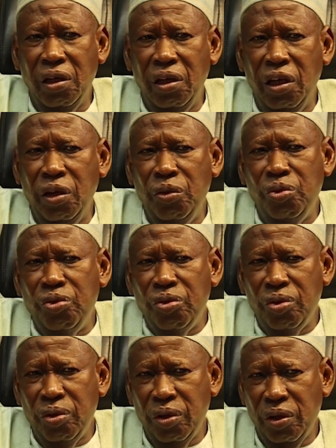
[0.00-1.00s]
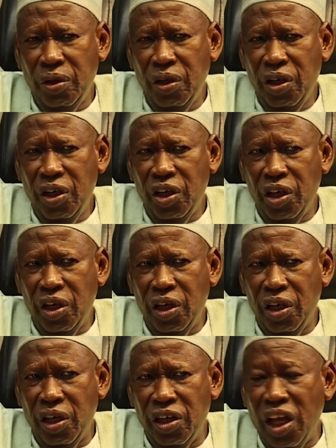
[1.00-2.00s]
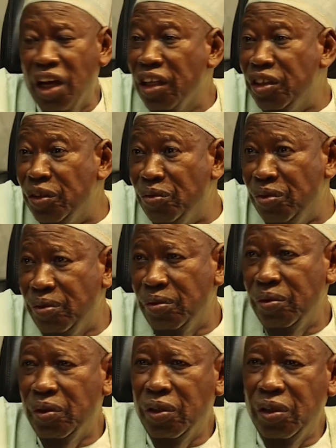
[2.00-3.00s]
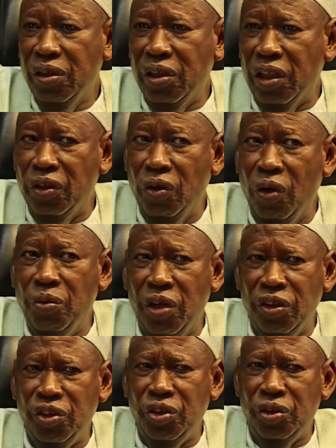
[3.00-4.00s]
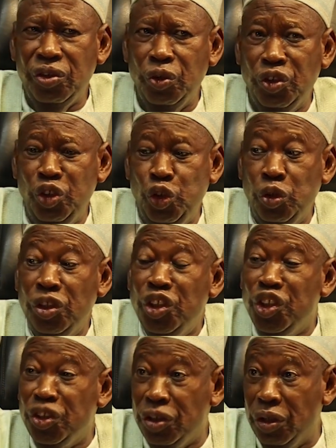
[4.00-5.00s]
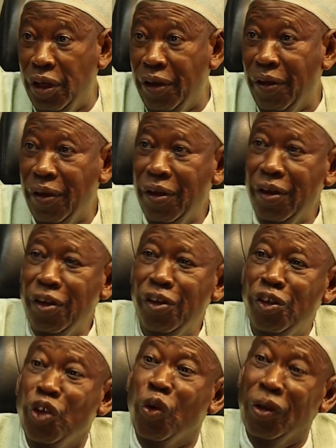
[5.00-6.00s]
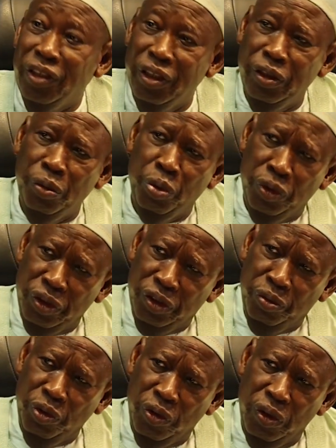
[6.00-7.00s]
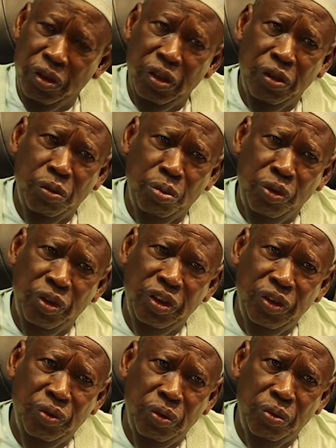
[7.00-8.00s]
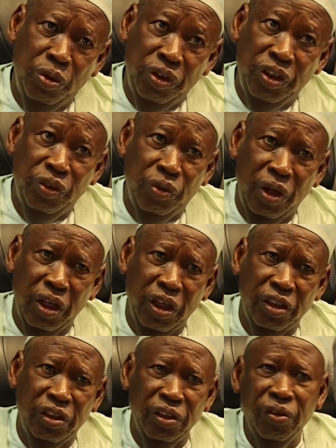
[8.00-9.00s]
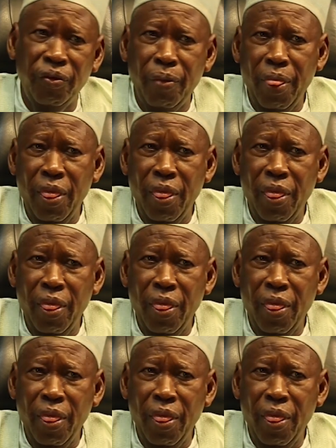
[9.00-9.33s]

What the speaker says: gave a directive that governors should judiciously decongest the prisons because the prisons were getting